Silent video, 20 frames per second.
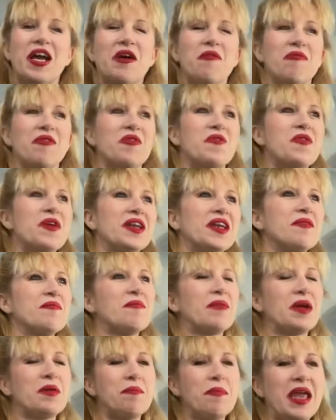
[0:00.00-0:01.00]
The one,
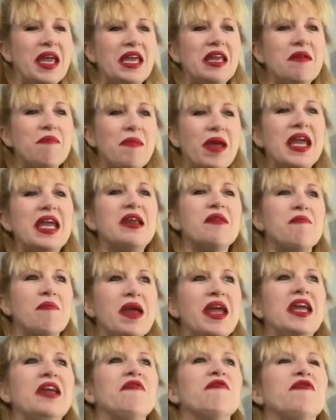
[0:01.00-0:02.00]
my main, main,
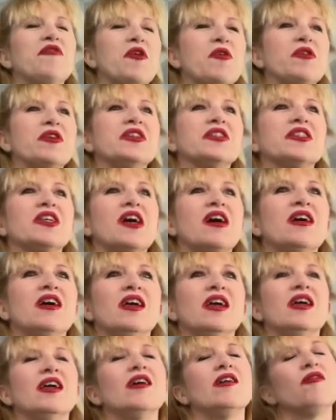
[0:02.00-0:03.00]
main focus,
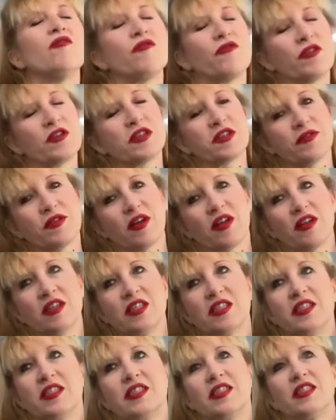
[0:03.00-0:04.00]
first of all,
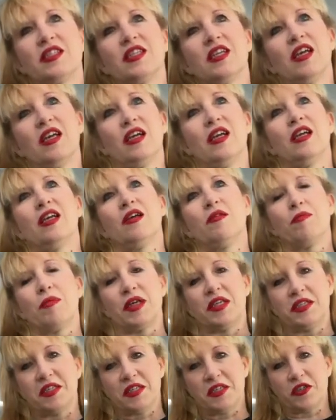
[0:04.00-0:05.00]
is my
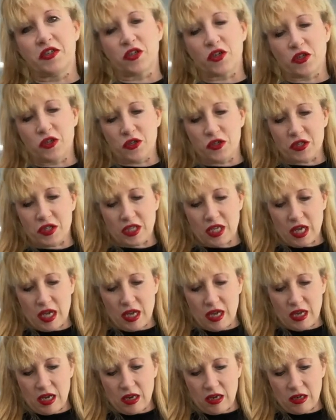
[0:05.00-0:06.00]
sister's
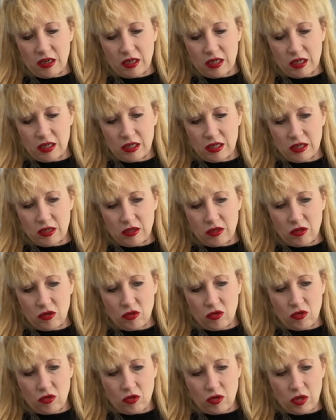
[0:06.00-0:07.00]
uh,
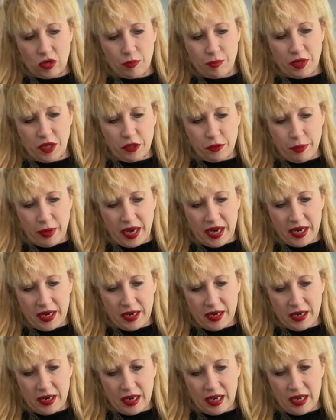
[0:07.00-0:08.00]
Peter
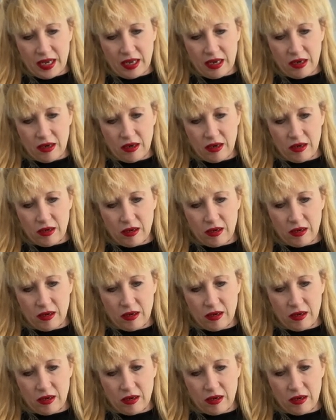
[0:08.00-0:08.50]
Pan and